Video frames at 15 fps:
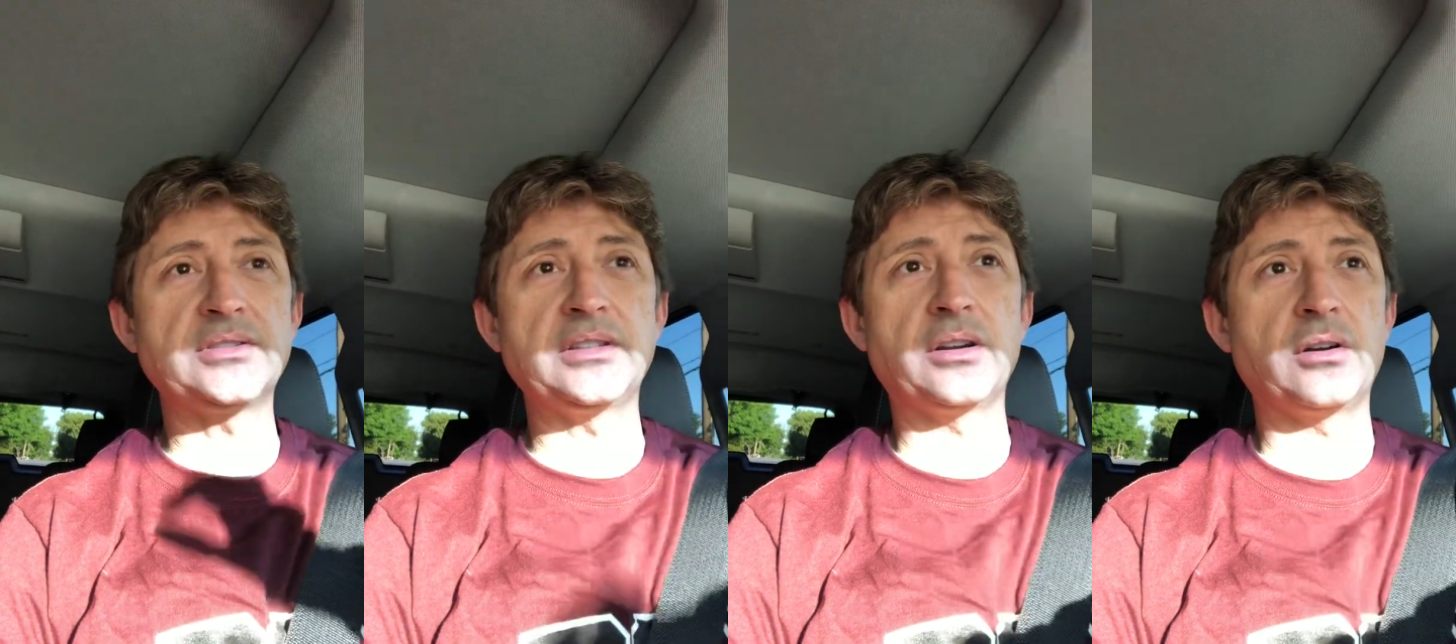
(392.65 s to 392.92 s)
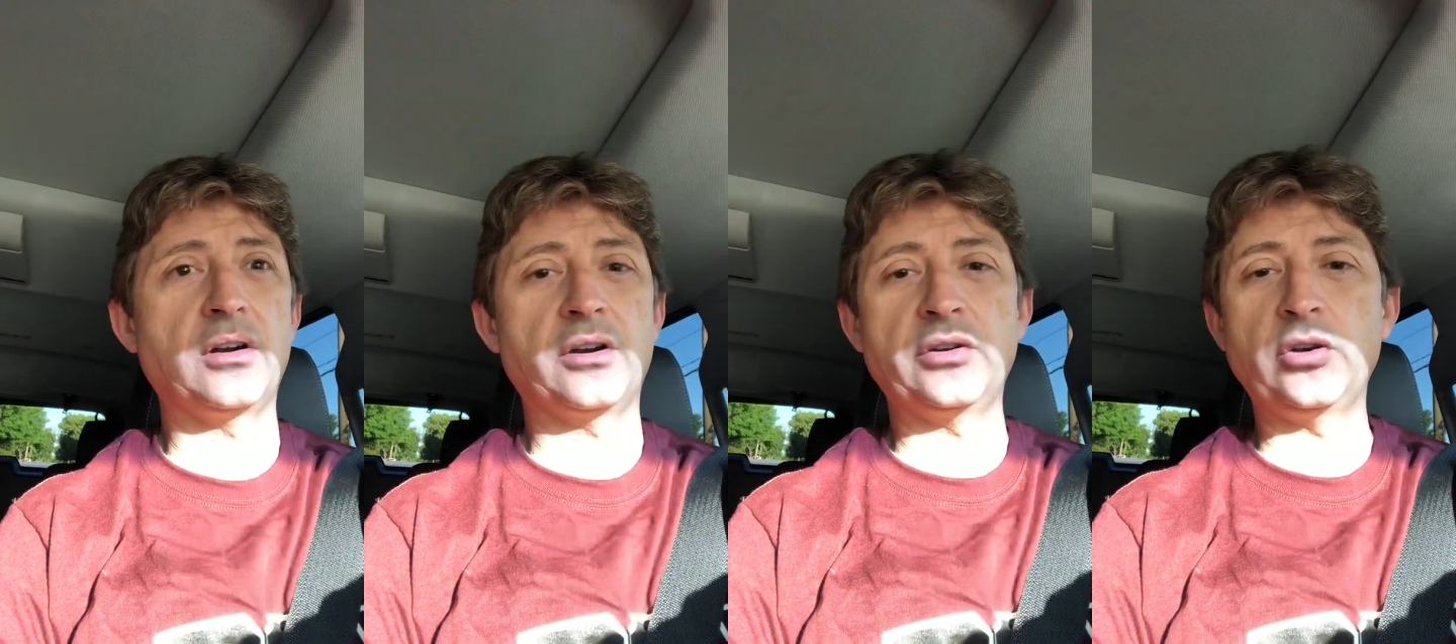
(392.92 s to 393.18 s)

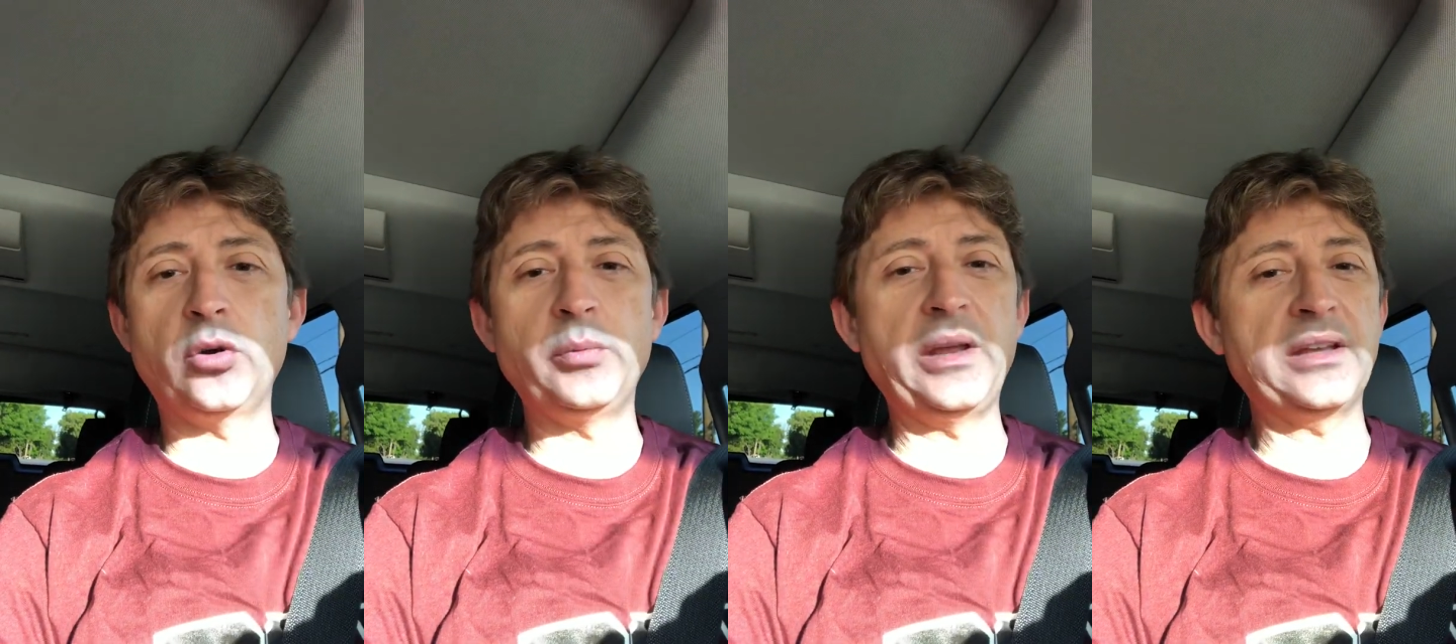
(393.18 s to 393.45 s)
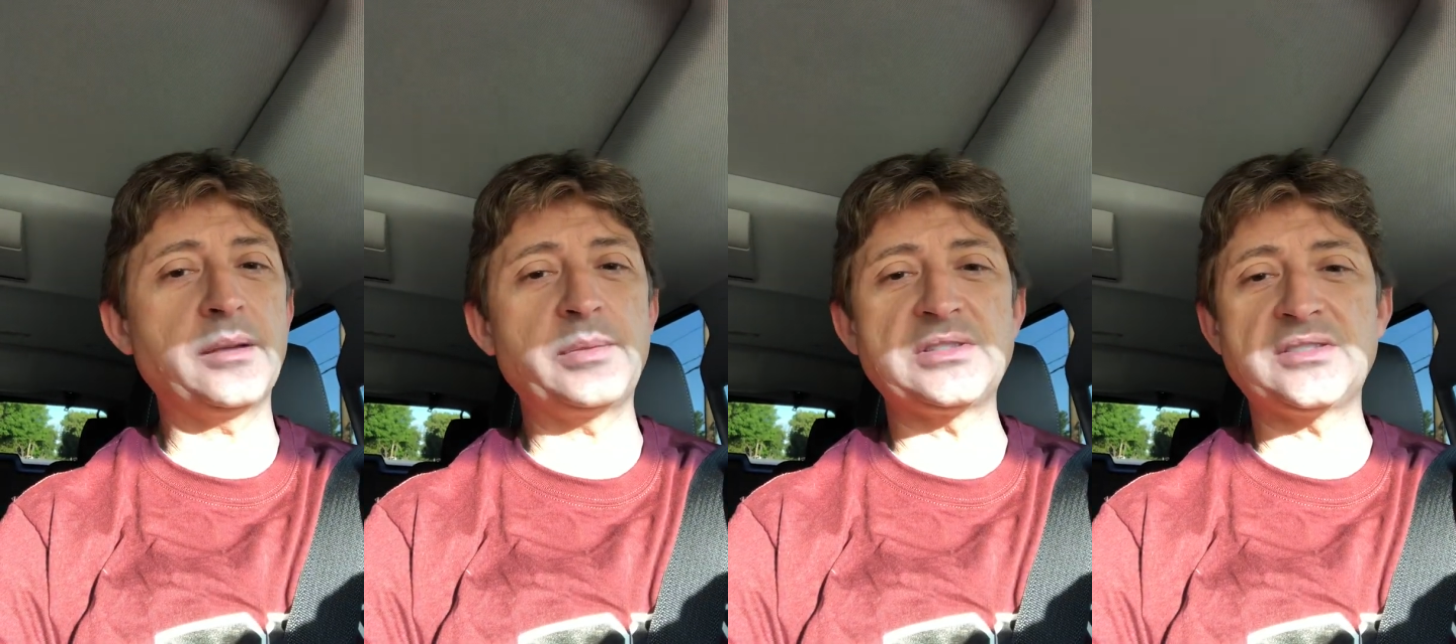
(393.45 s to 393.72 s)
There are no
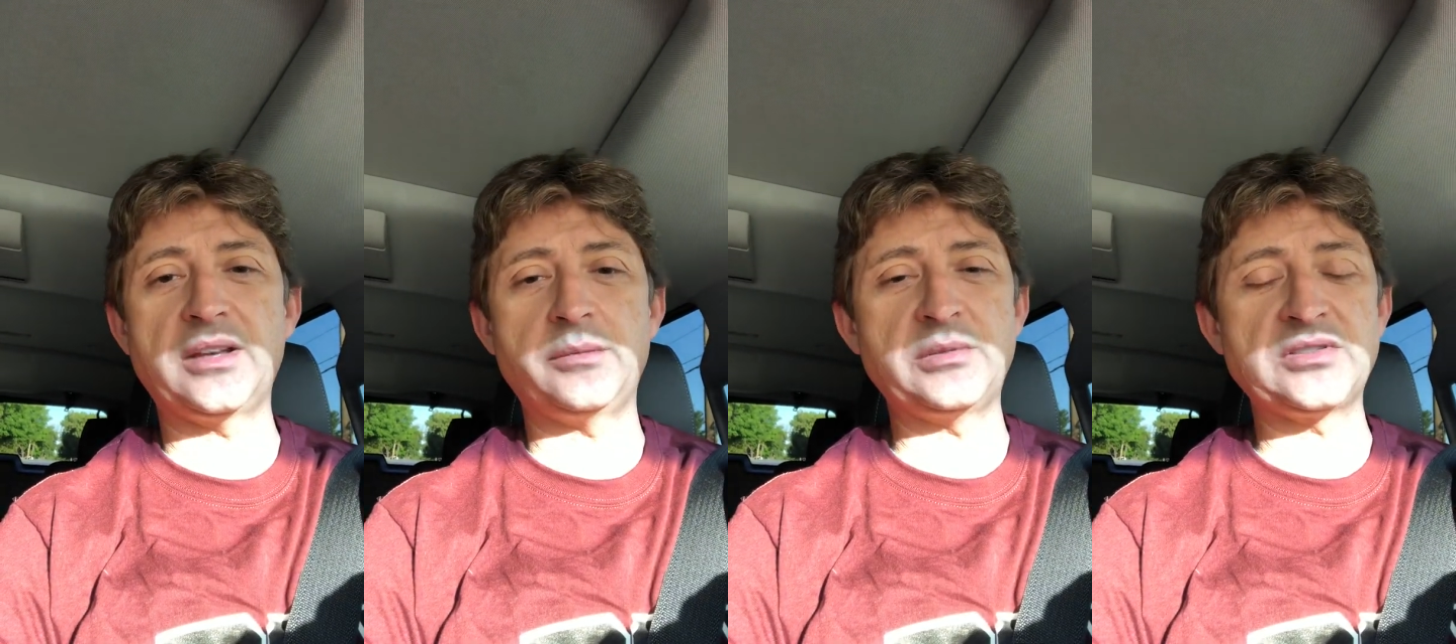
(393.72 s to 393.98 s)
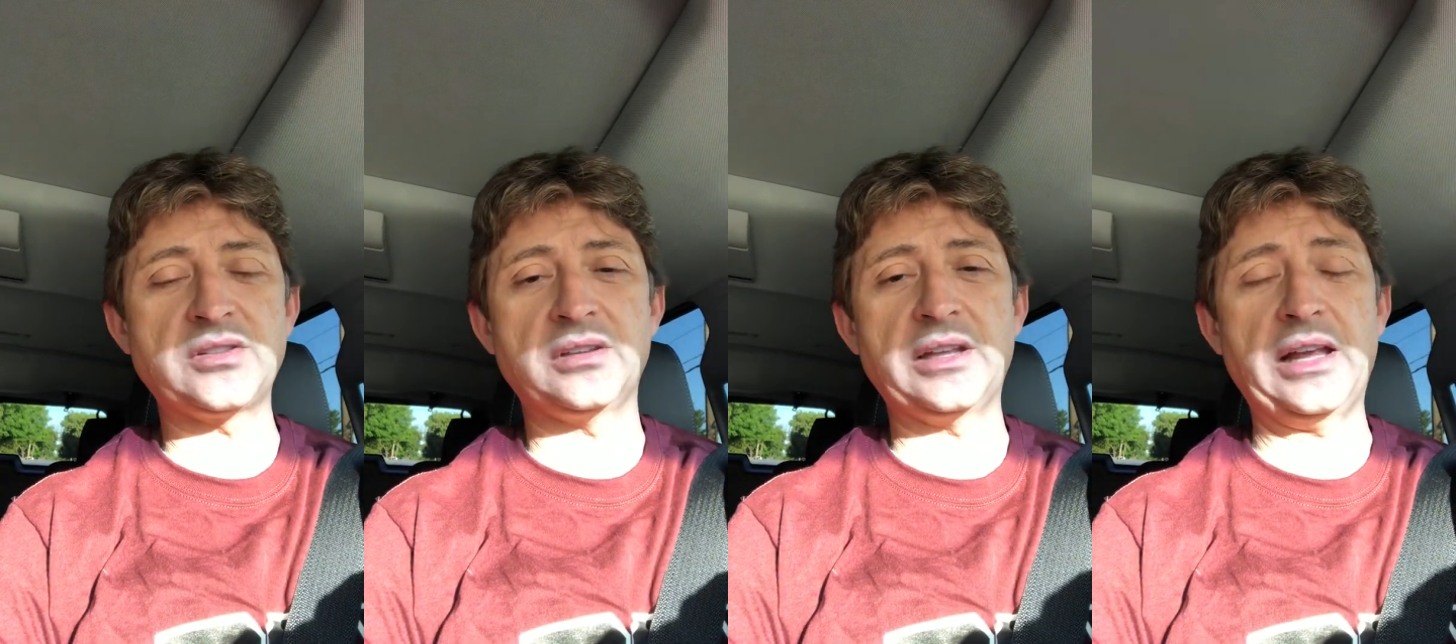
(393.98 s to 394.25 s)
makeup
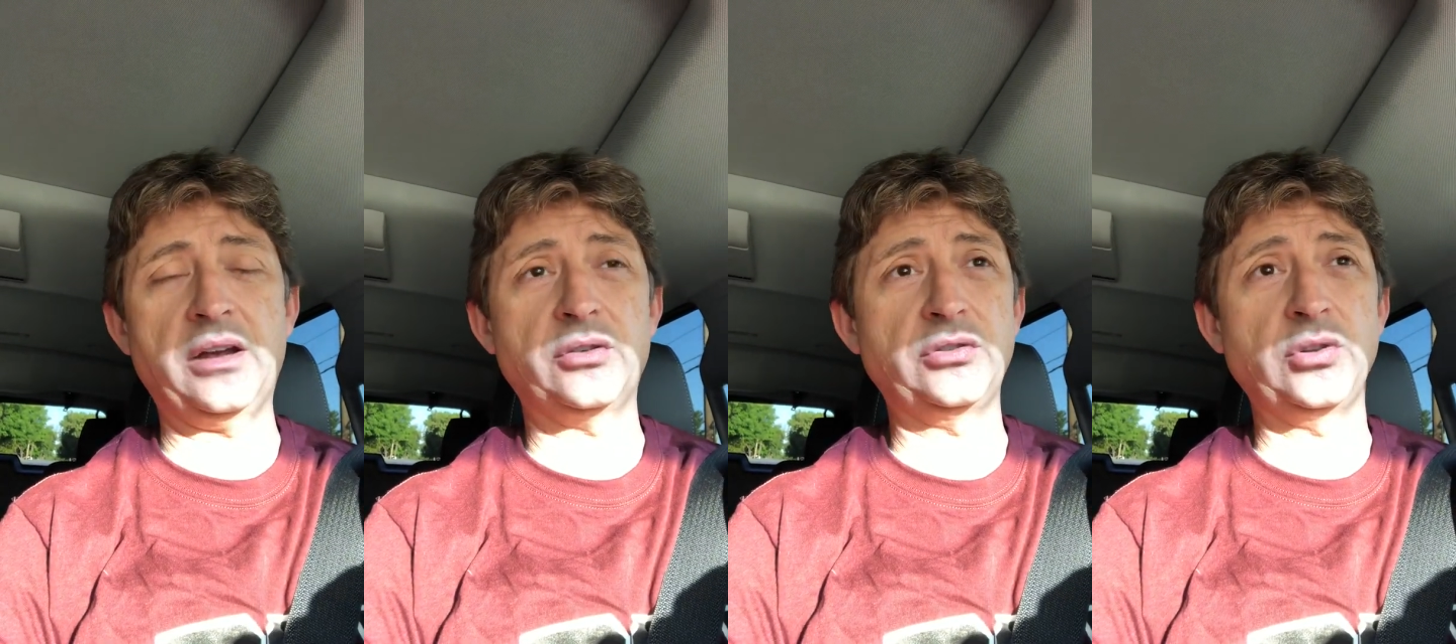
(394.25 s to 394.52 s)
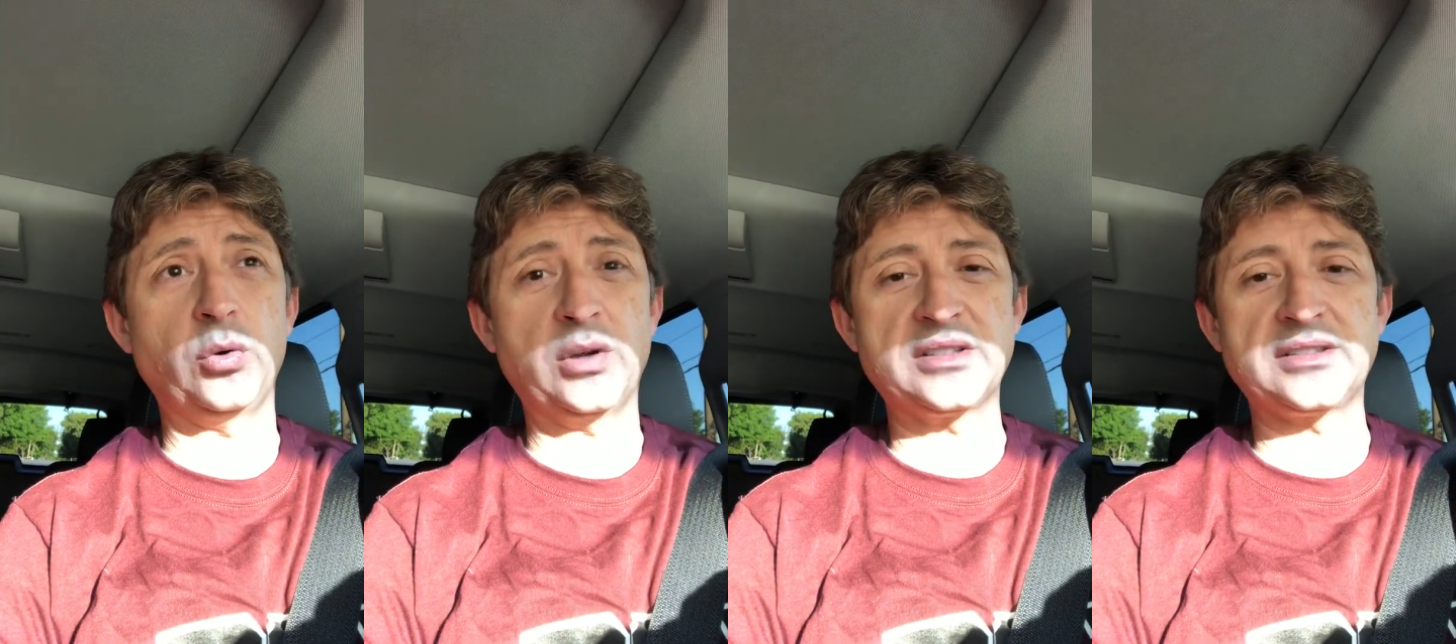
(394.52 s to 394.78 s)
assignments allowed,
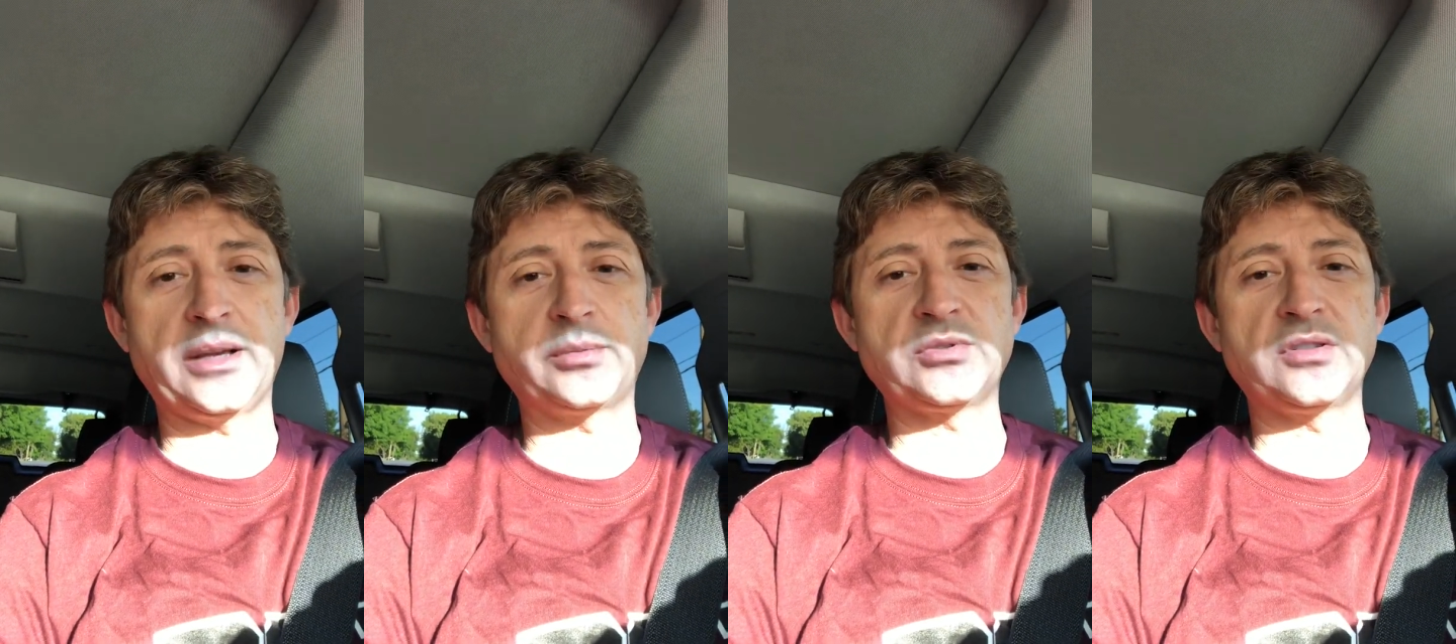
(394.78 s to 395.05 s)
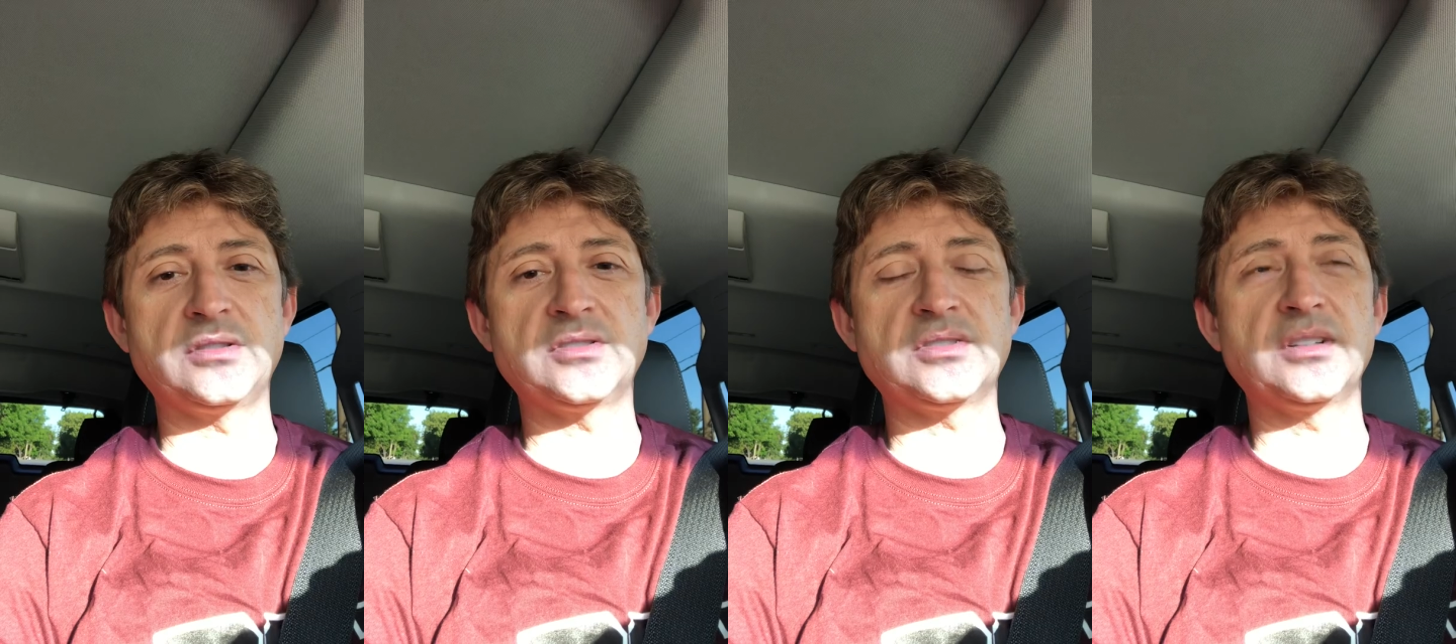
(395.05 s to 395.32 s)
no
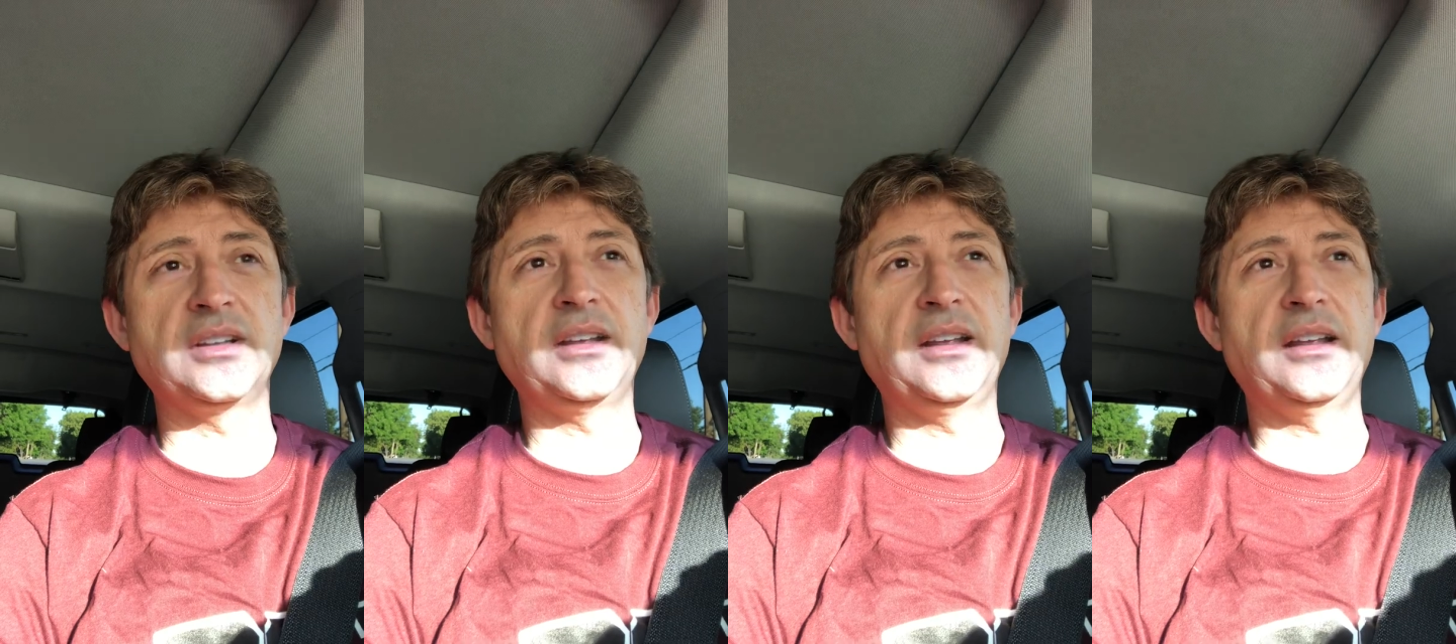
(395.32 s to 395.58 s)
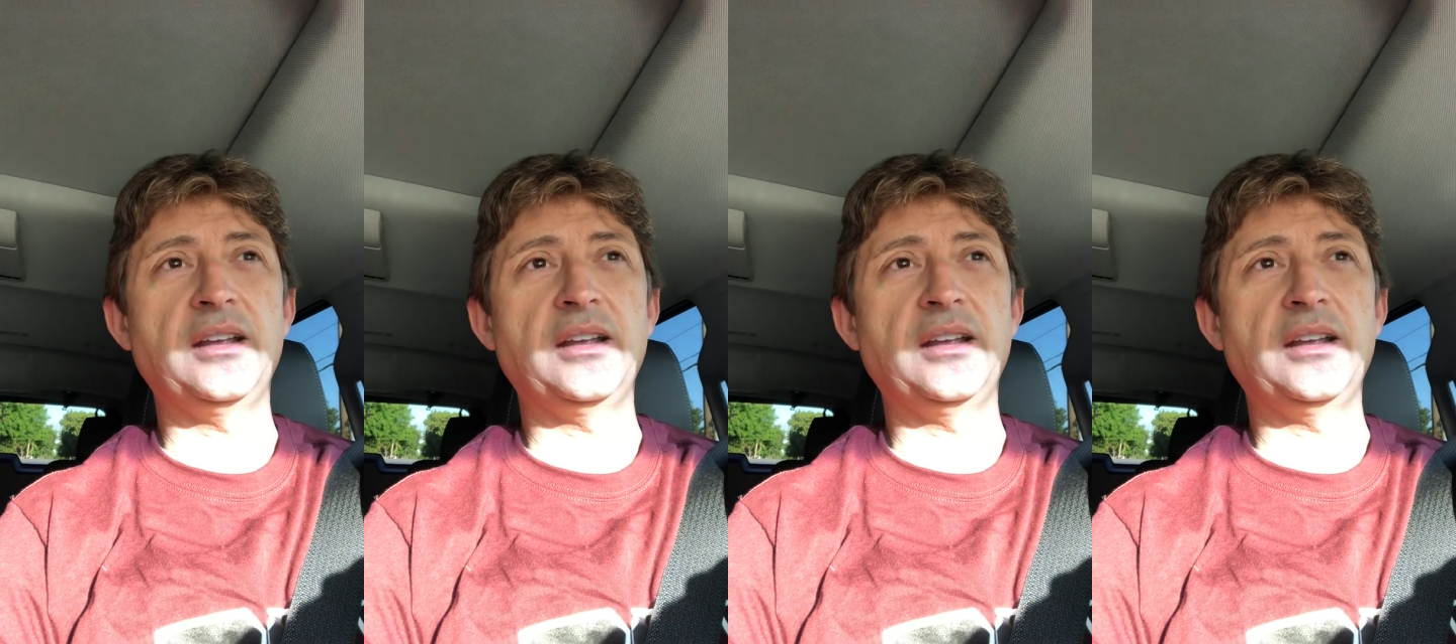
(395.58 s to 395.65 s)
exceptions.